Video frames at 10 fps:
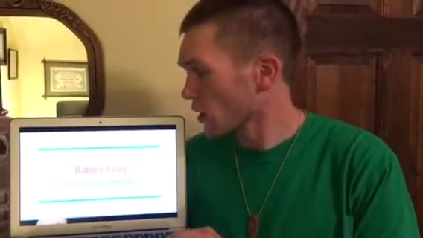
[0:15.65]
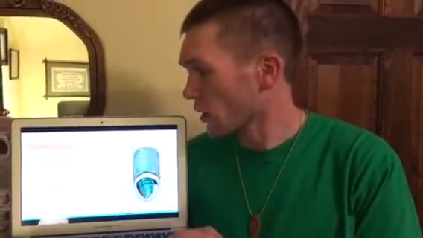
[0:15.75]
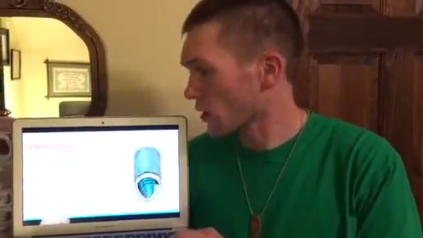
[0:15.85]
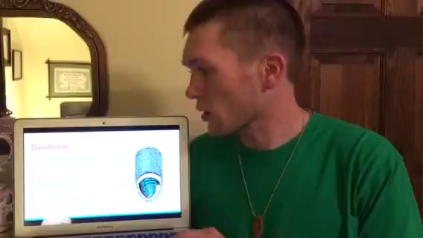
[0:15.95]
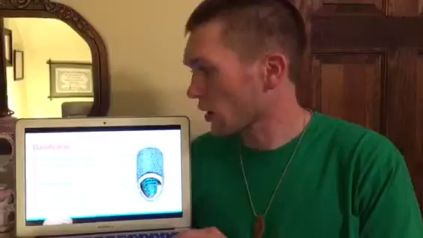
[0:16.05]

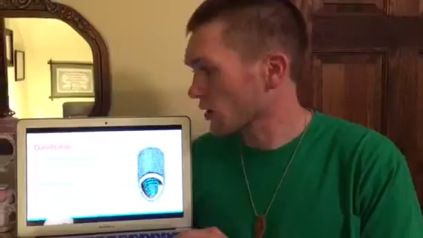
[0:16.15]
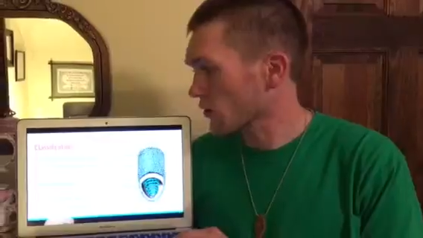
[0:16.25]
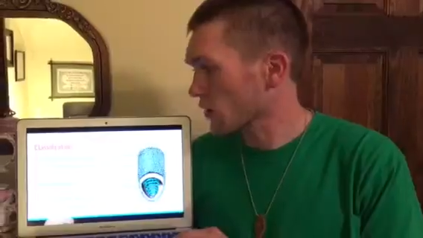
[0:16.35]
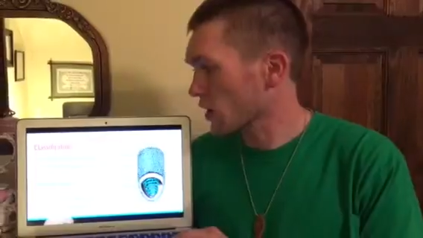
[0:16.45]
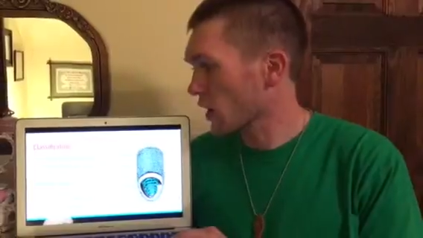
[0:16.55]
Now, the
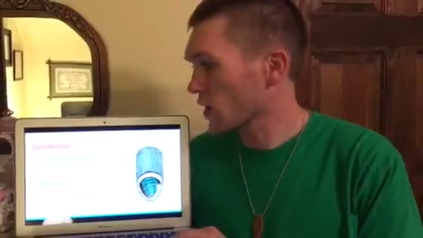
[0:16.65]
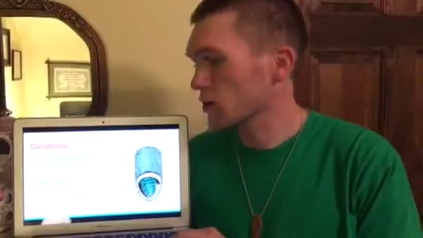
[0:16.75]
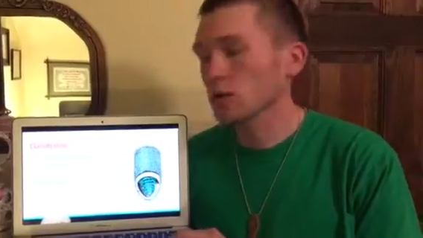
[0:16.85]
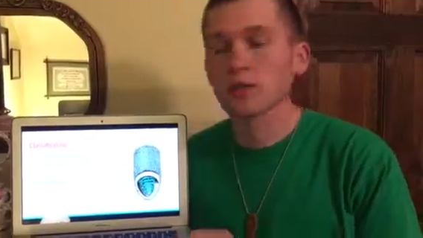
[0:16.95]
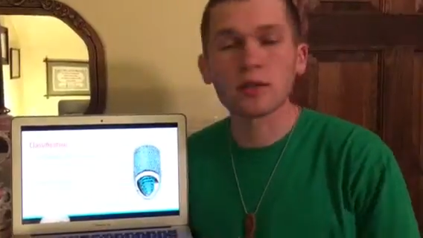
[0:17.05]

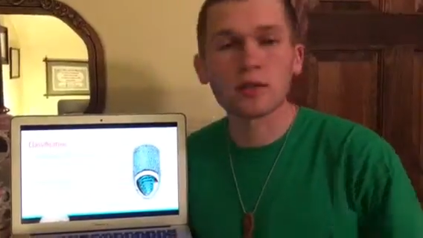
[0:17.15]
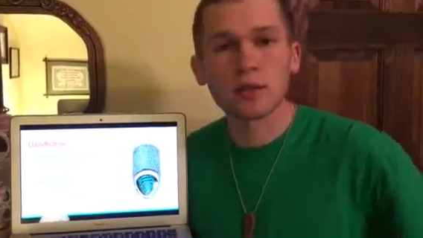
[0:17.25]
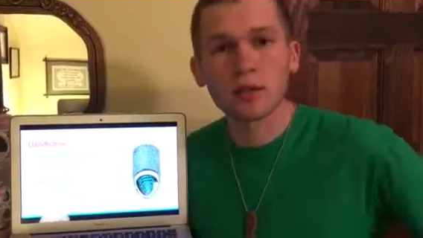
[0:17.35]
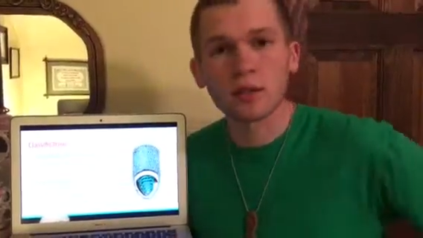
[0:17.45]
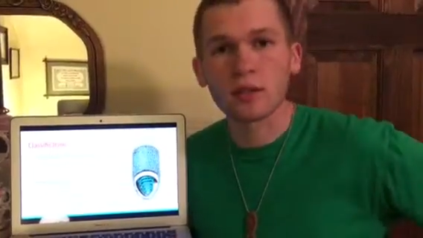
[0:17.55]
classification, since
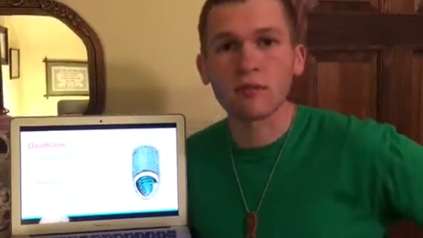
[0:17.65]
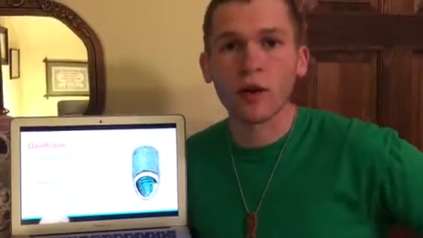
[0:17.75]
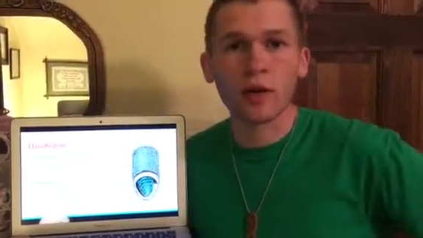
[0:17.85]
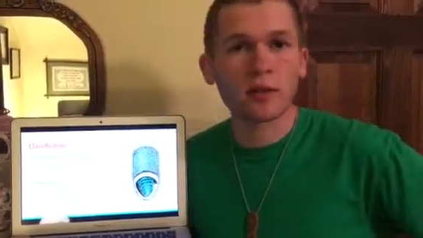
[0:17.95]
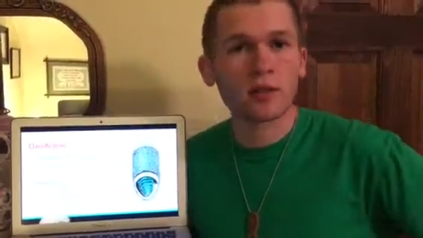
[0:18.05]
it is a
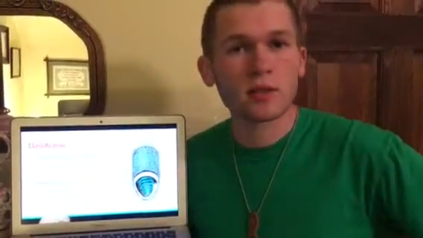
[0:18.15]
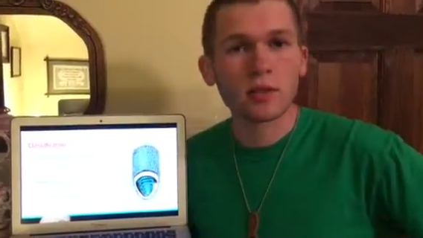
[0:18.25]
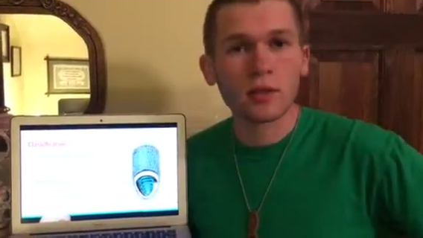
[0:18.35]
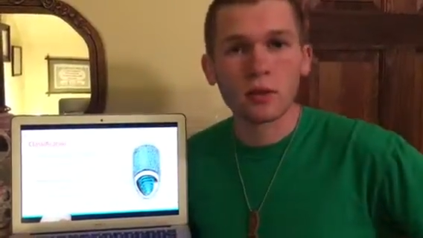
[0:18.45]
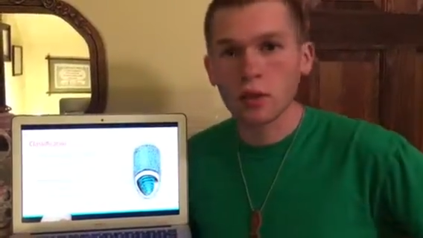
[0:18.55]
virus,
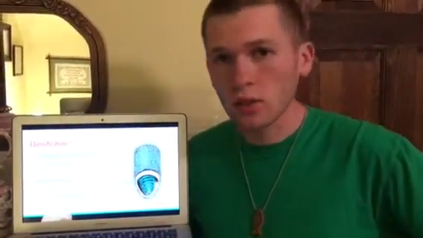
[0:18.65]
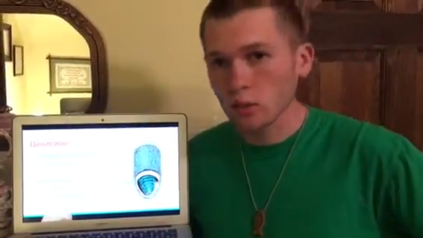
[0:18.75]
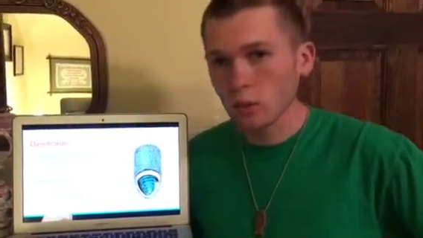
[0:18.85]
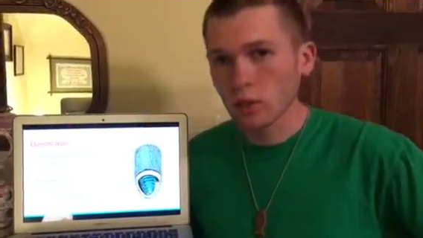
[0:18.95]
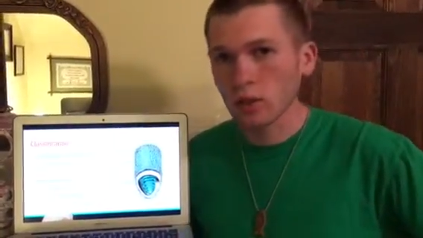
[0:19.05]
this
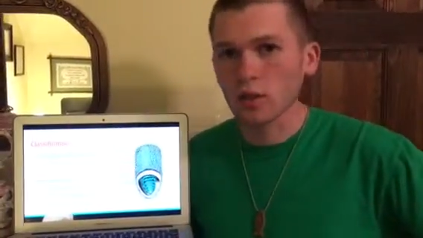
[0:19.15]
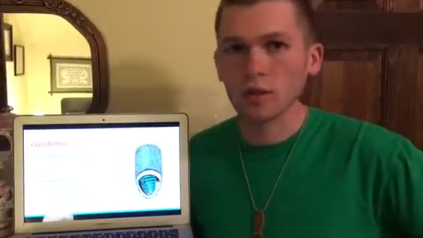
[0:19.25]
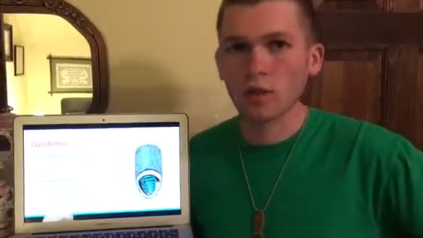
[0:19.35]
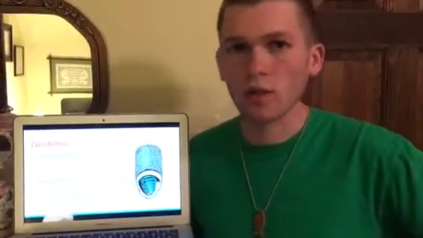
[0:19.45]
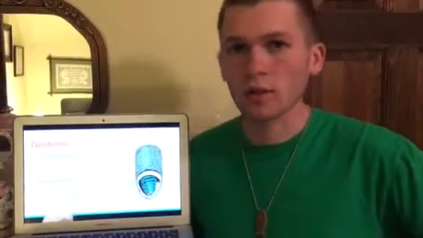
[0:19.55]
one does
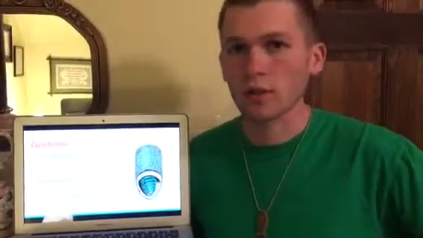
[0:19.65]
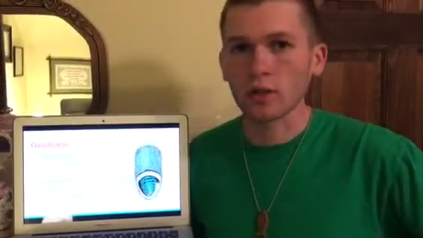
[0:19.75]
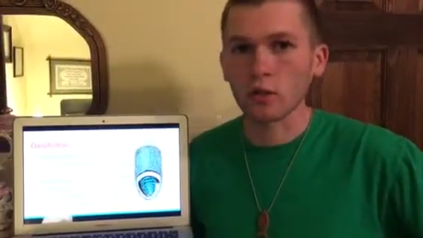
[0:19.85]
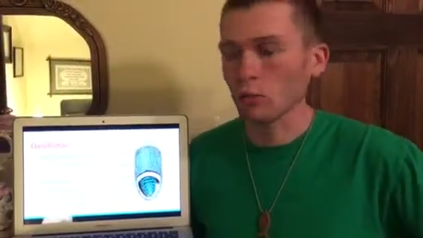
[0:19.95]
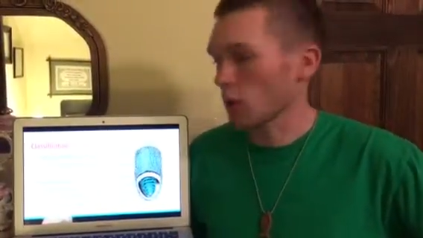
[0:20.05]
not have a
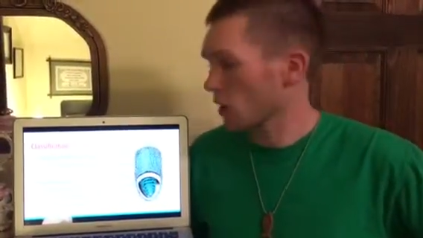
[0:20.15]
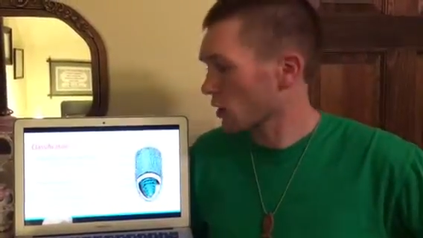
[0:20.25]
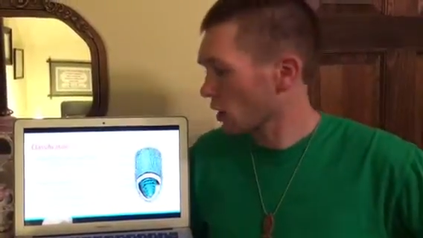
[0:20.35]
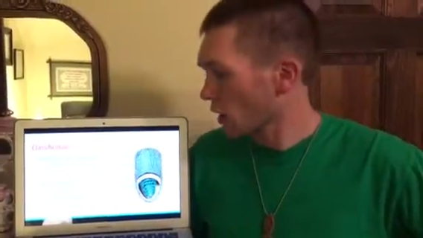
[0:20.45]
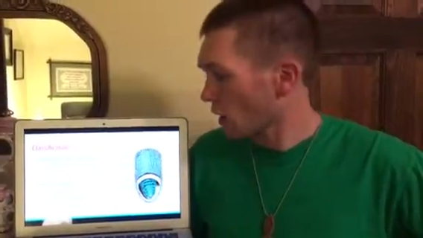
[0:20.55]

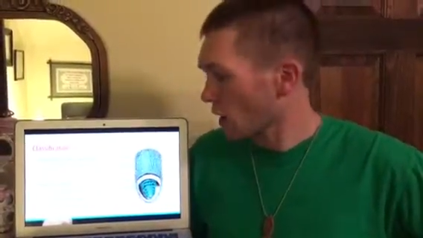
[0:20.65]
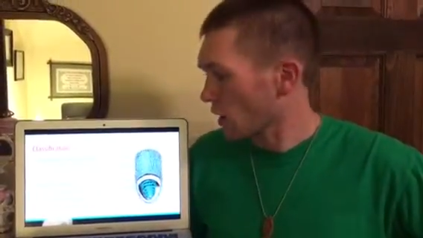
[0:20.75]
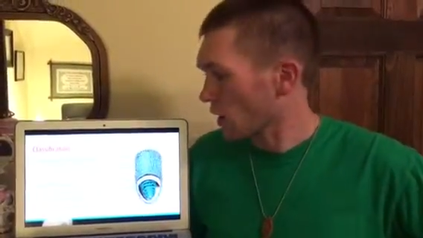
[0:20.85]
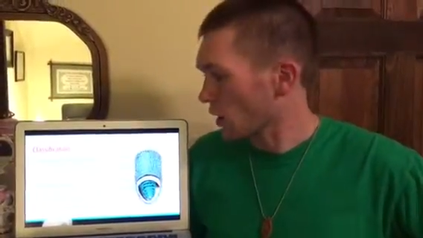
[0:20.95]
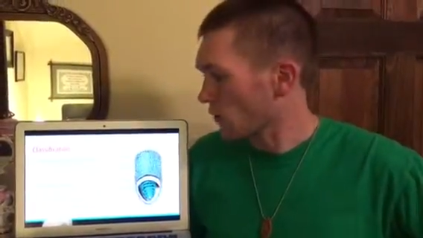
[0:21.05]
domain,
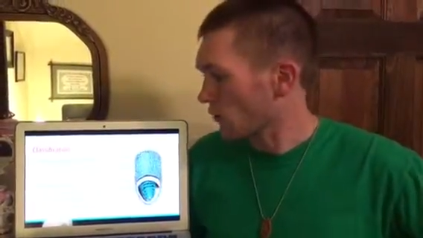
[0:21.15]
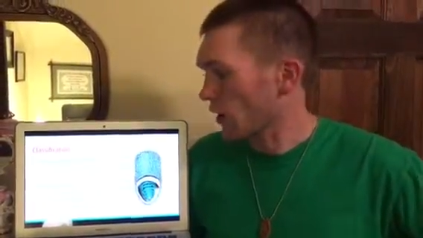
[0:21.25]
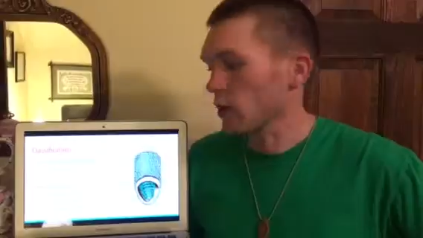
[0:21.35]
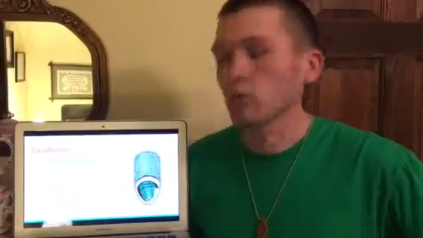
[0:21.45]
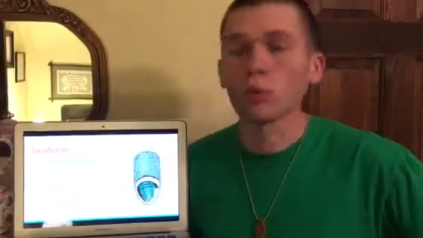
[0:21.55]
a
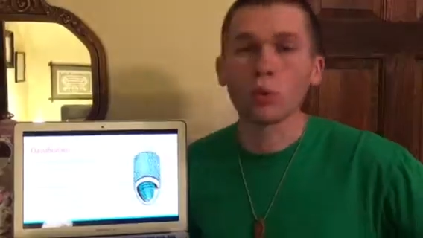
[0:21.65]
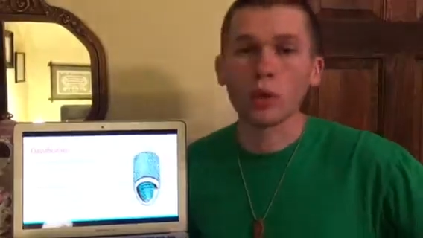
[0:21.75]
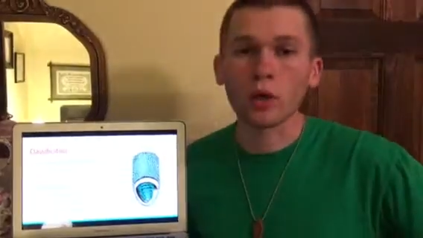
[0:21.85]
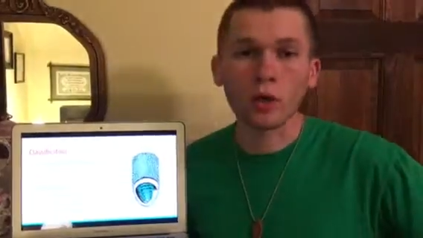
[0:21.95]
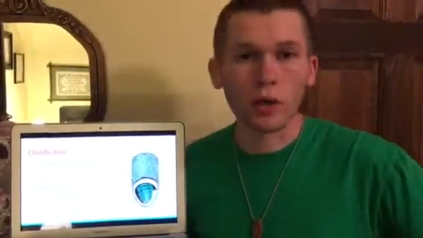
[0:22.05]
phylum, or
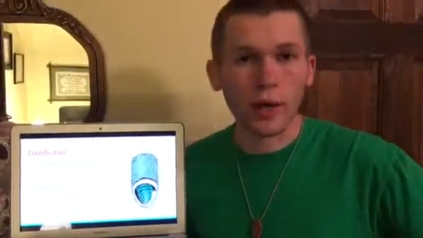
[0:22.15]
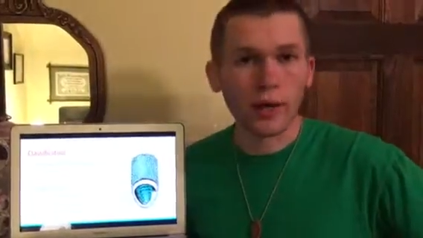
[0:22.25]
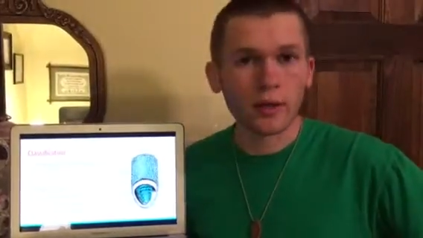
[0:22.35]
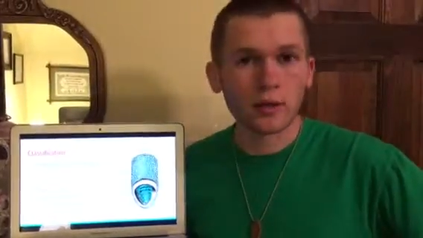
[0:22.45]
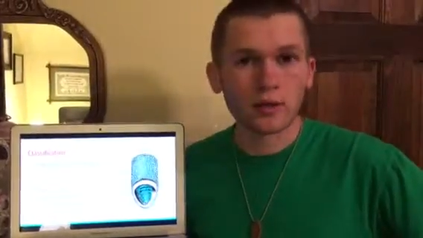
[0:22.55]
a
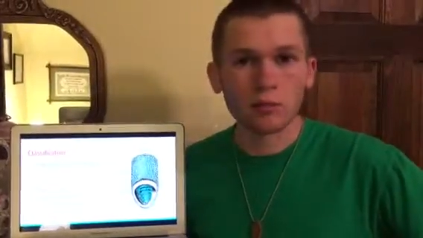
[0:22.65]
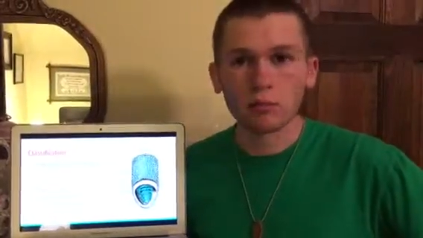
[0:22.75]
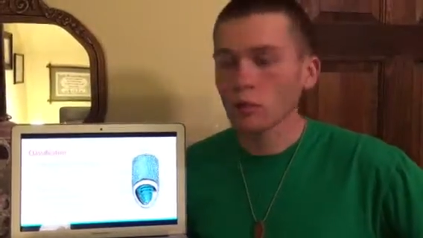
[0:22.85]
class.